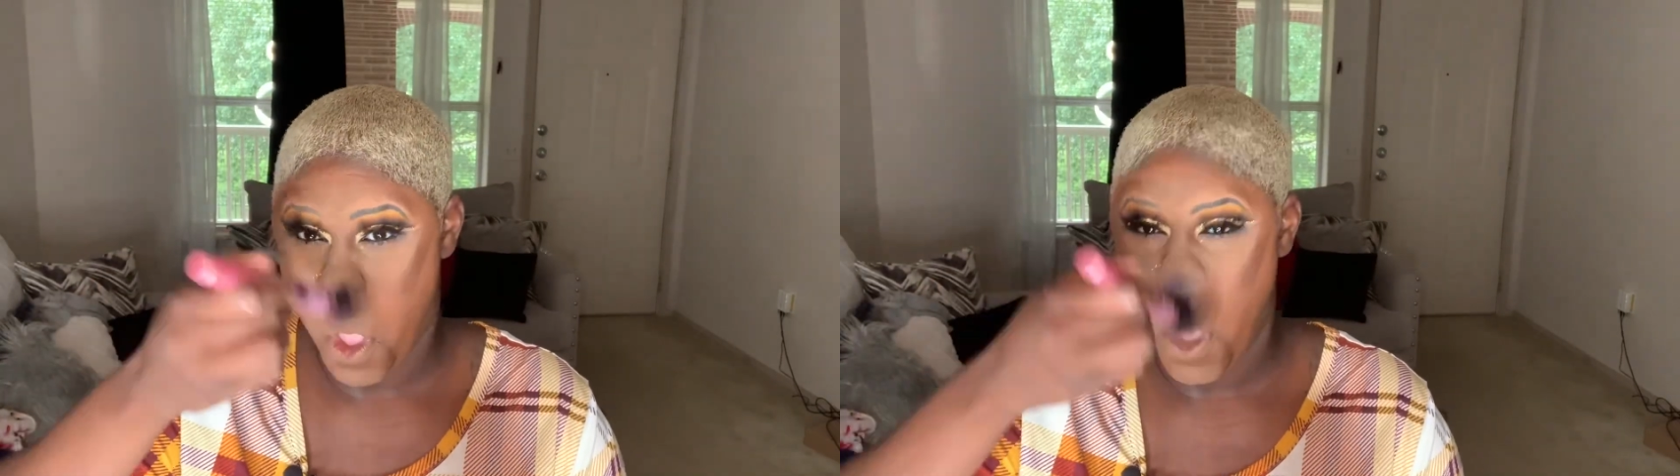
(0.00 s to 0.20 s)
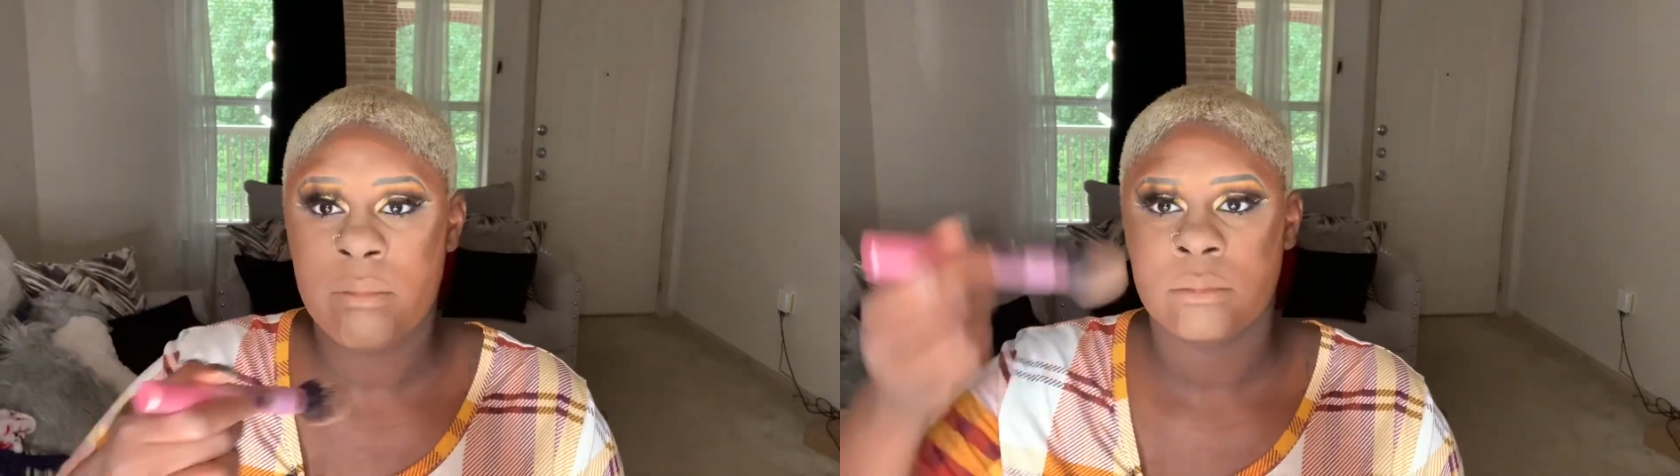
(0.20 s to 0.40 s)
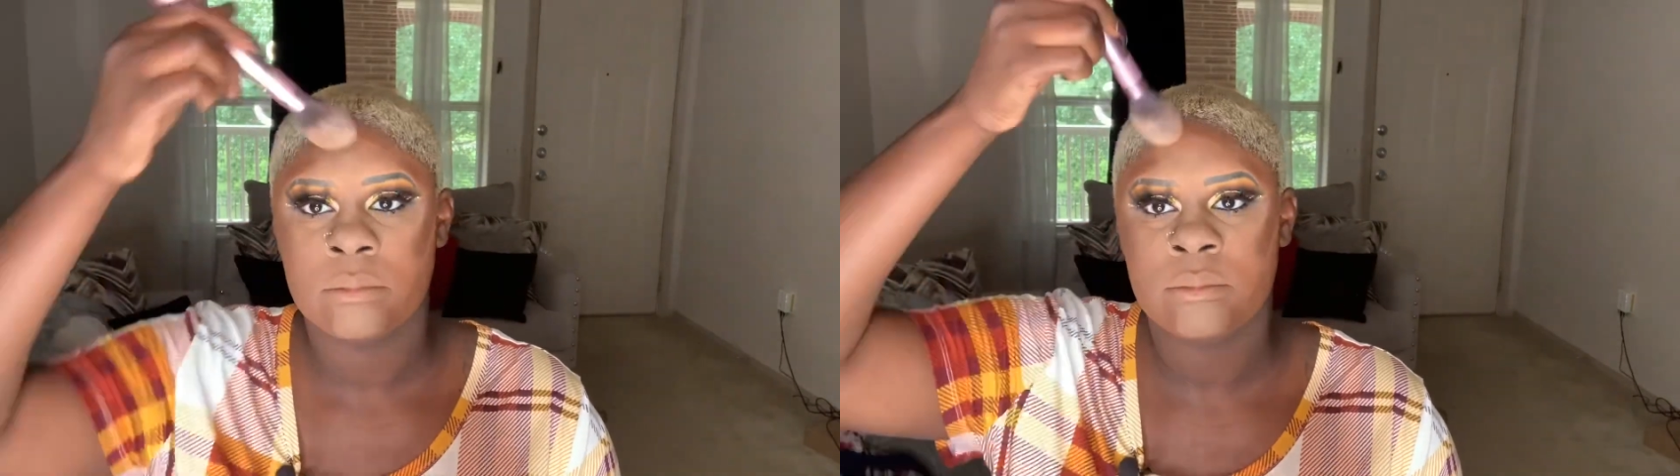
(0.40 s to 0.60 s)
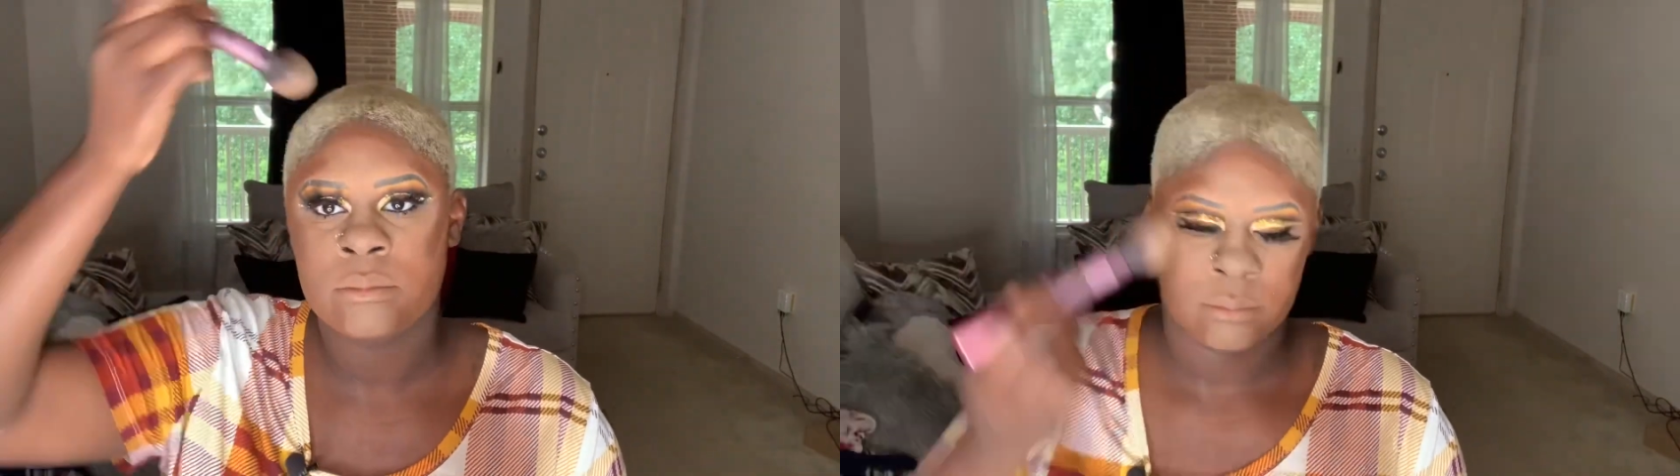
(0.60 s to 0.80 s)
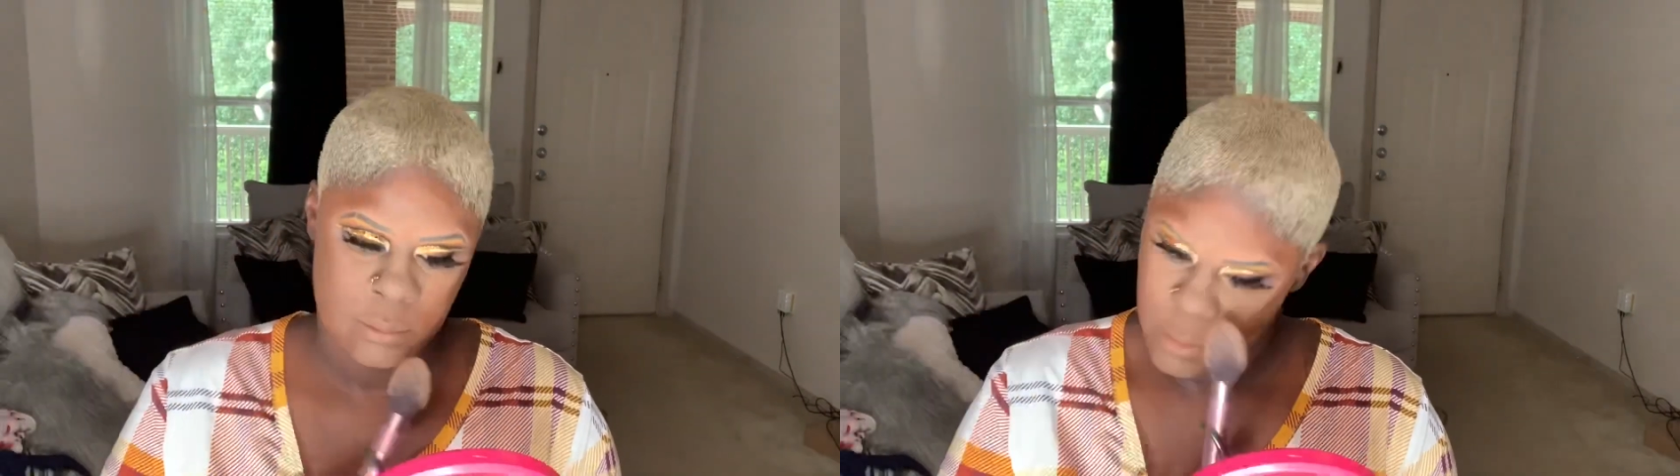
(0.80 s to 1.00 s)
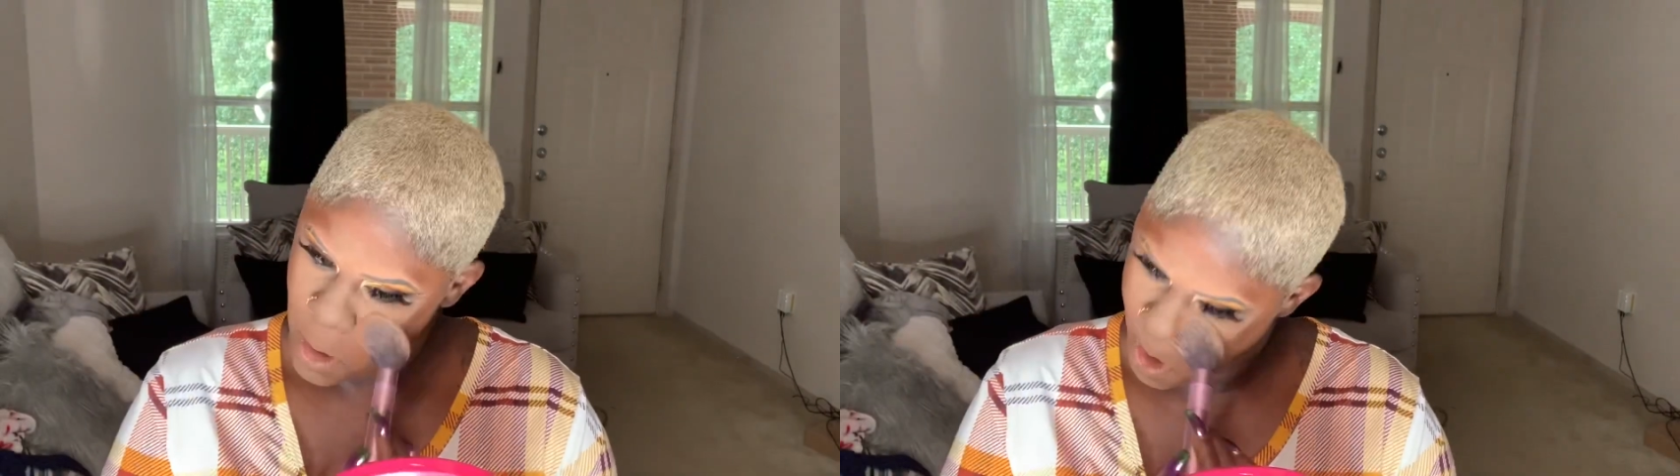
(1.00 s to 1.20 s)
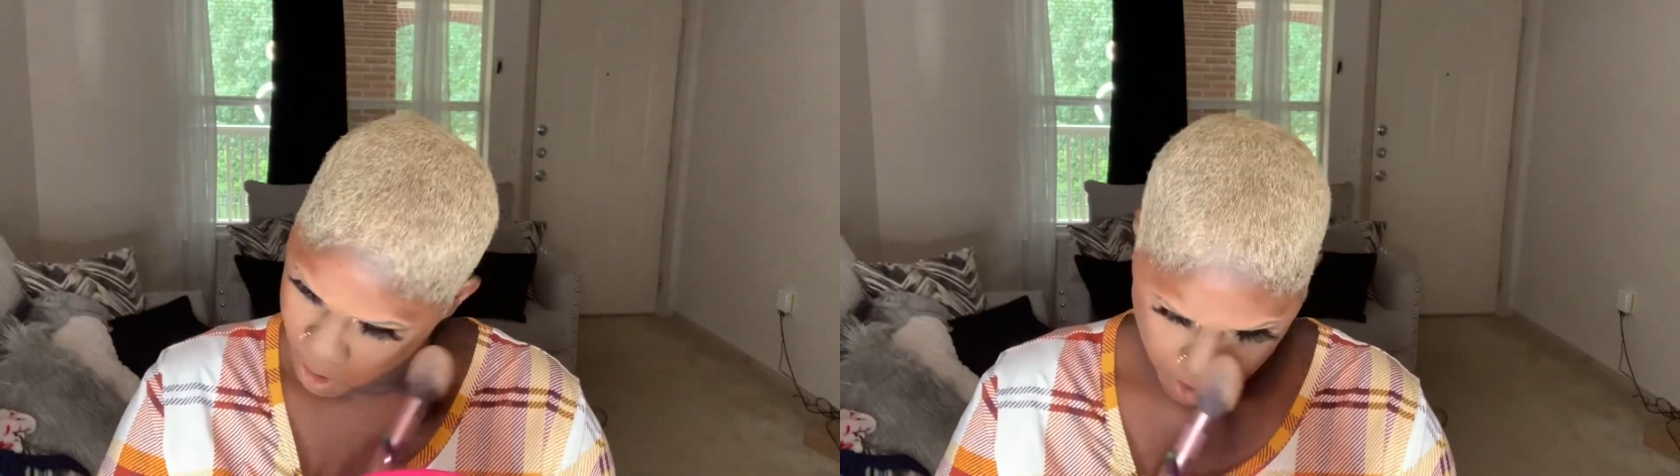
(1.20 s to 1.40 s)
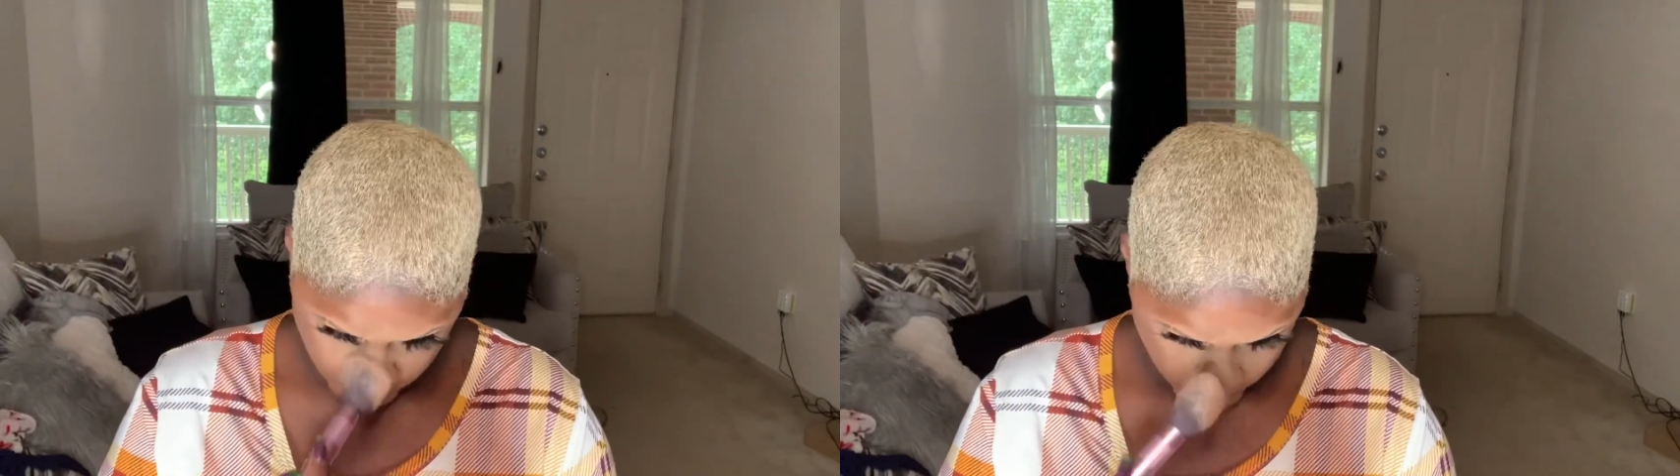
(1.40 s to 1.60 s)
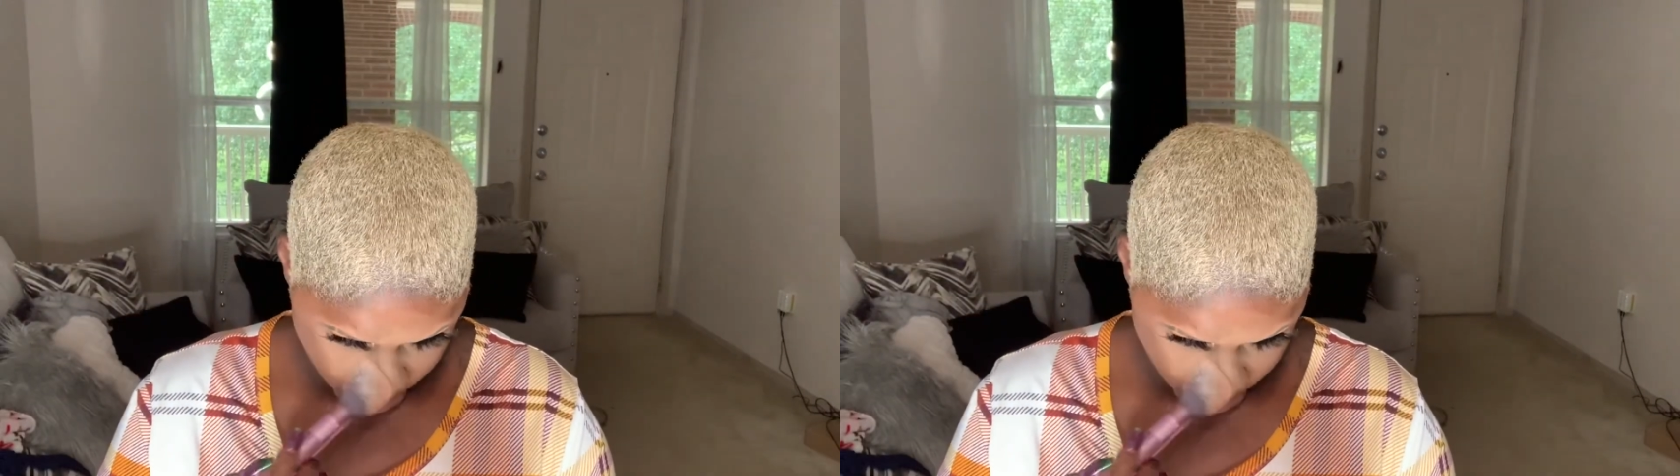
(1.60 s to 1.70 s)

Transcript: excess powder off my face,